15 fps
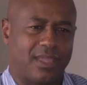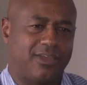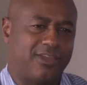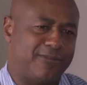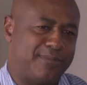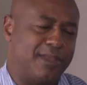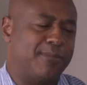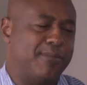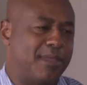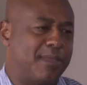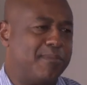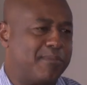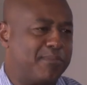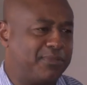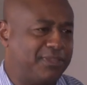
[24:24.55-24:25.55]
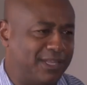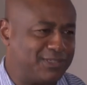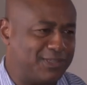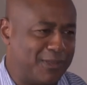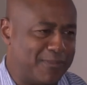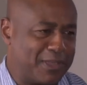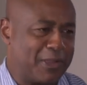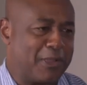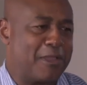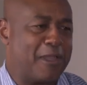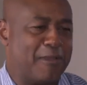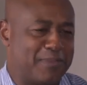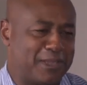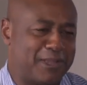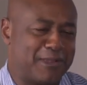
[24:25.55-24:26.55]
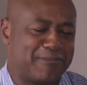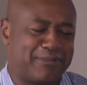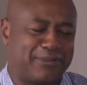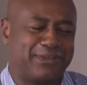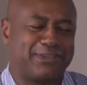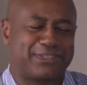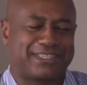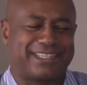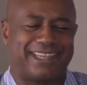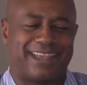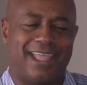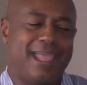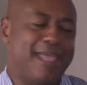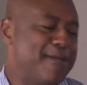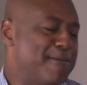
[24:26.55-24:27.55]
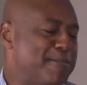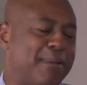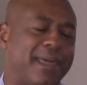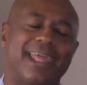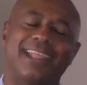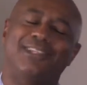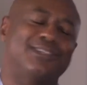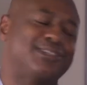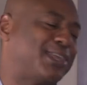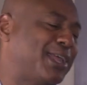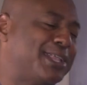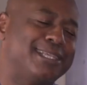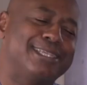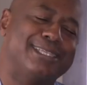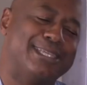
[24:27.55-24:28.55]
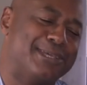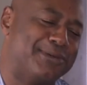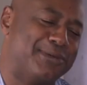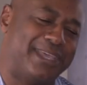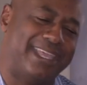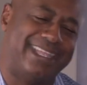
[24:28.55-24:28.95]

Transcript: I could have been potentially a bigger person, but I just couldn't do